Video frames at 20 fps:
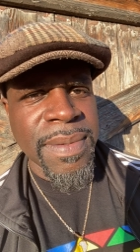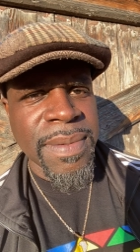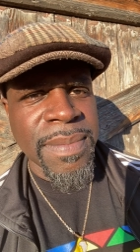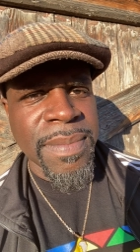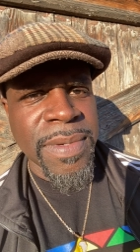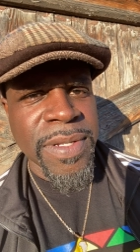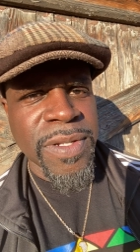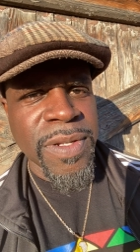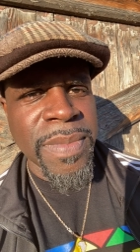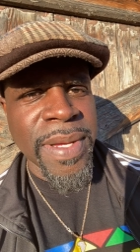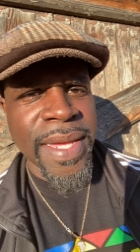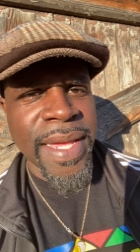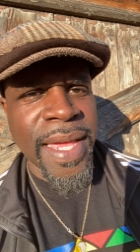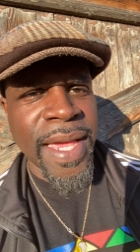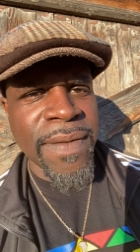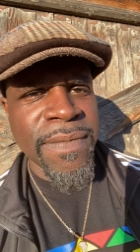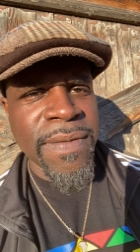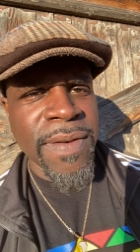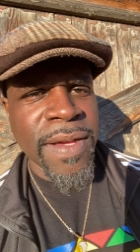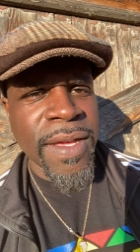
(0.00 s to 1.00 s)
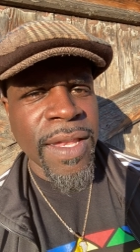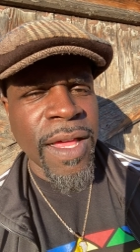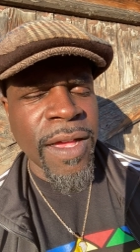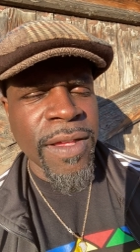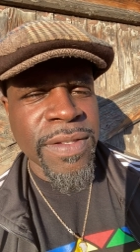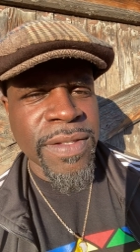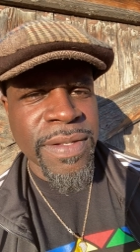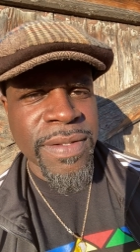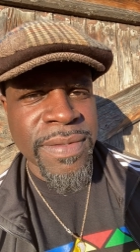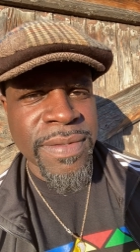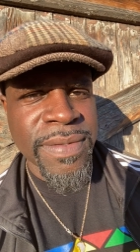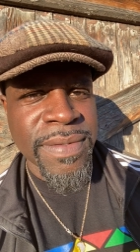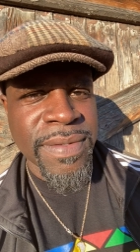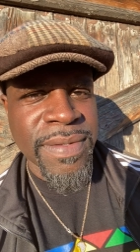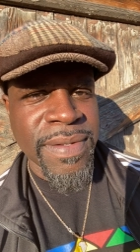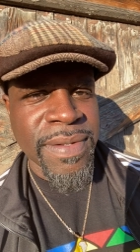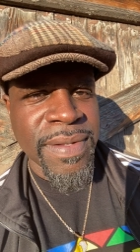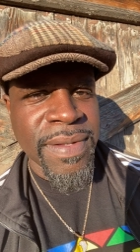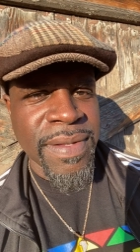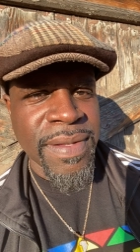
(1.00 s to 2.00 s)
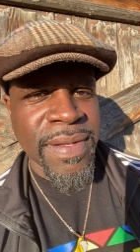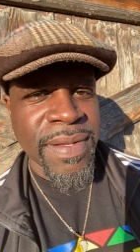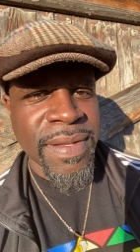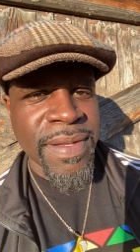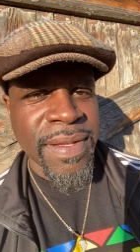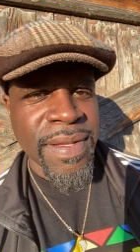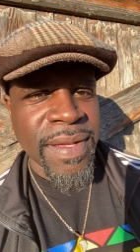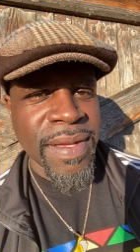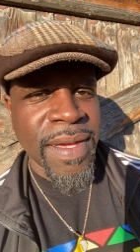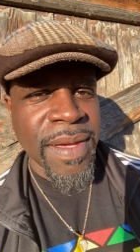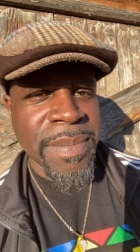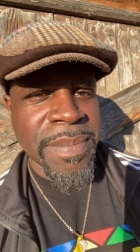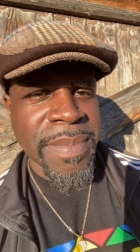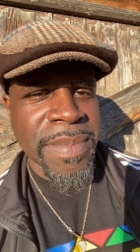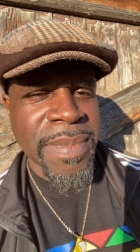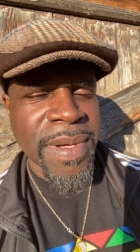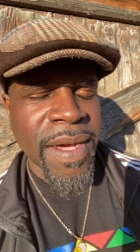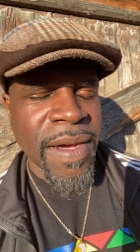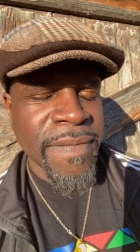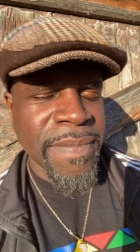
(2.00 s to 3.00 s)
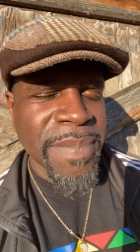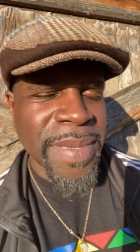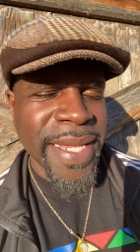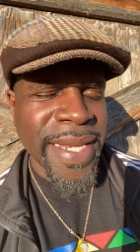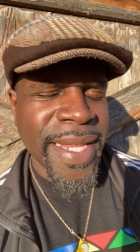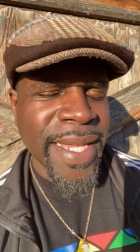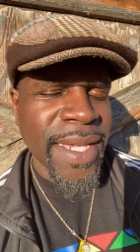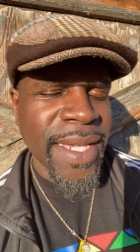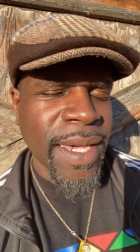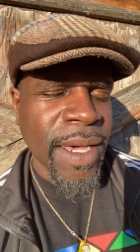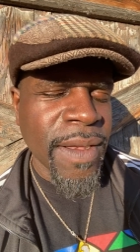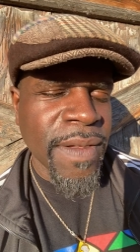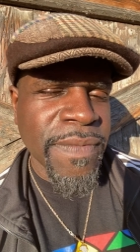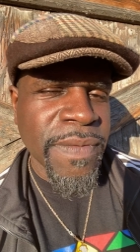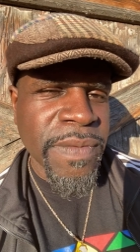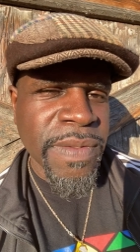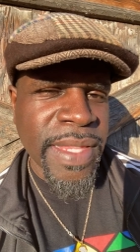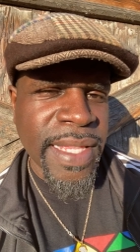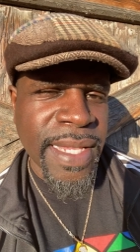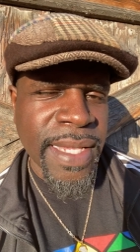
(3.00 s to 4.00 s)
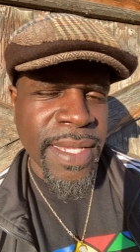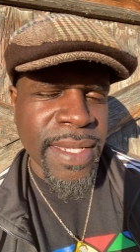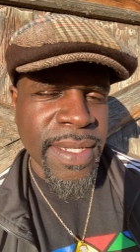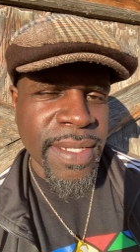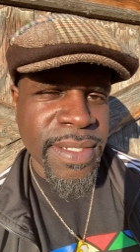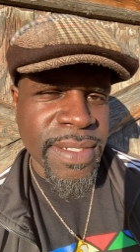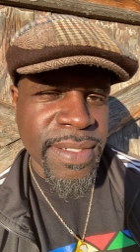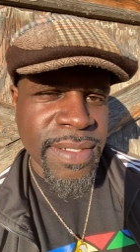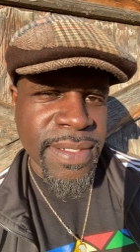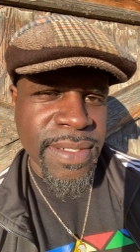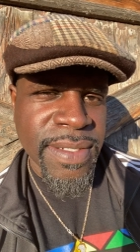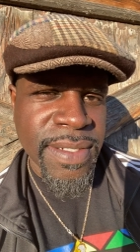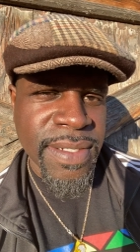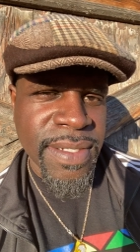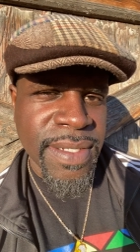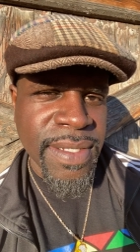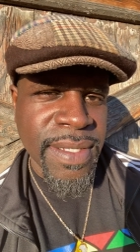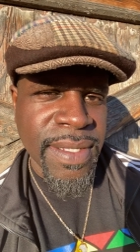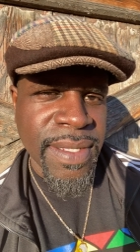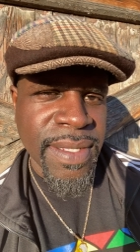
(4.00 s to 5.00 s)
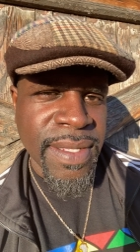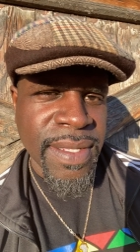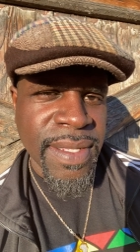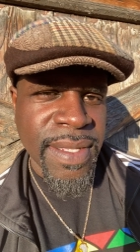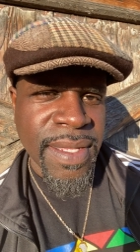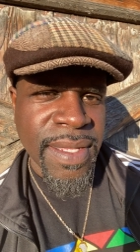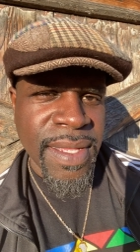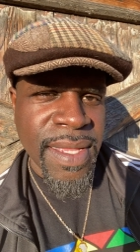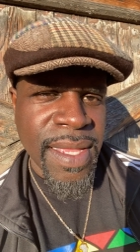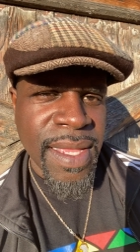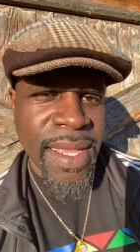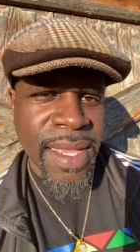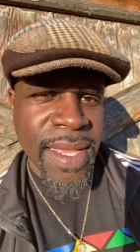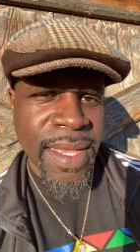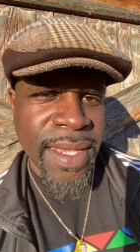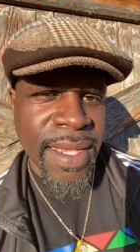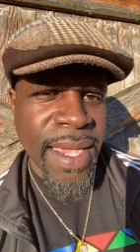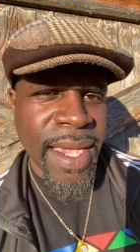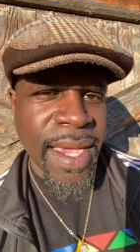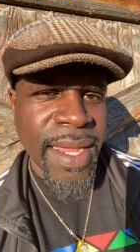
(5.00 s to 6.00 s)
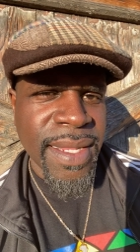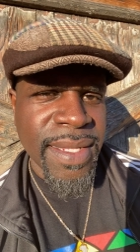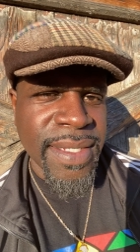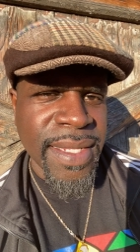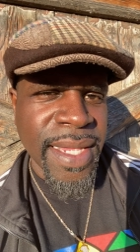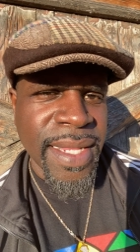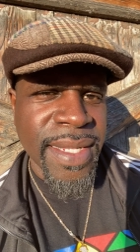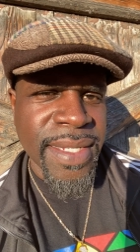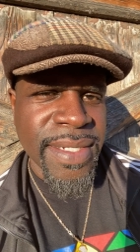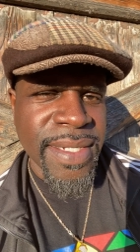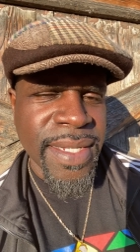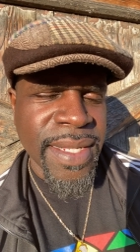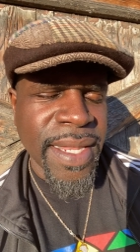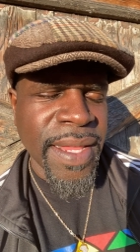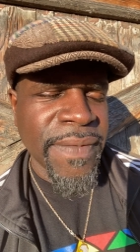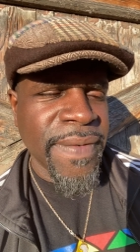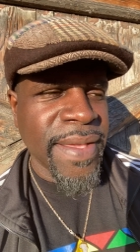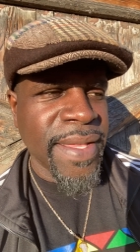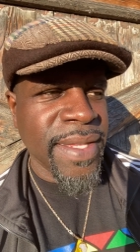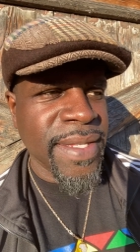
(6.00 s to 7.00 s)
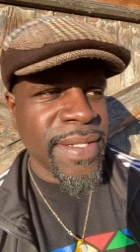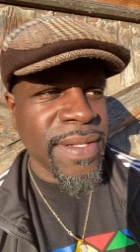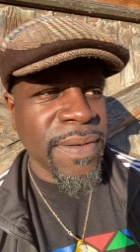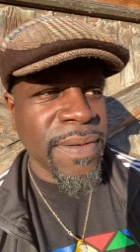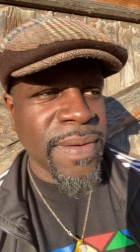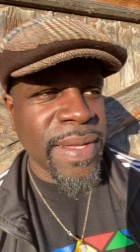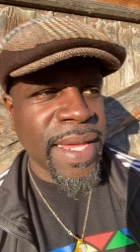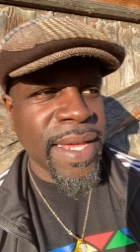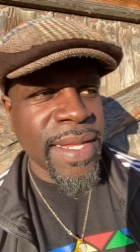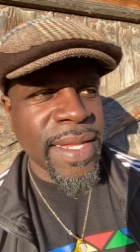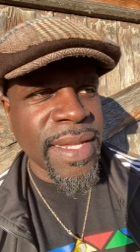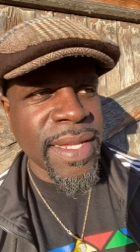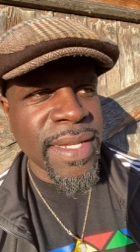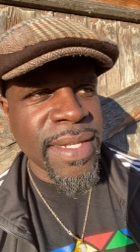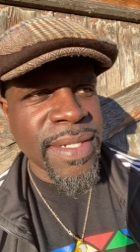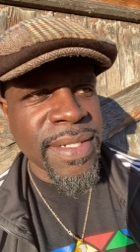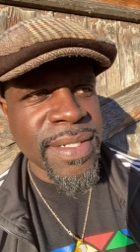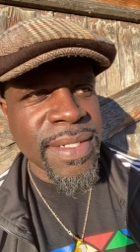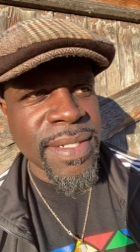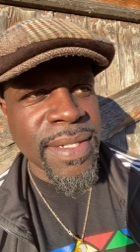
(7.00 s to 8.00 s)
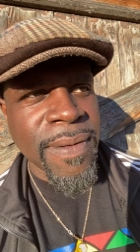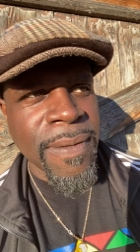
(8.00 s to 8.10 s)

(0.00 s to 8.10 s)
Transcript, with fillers: but you may have a closet of, of many colorful things. And God is saying the significance on that is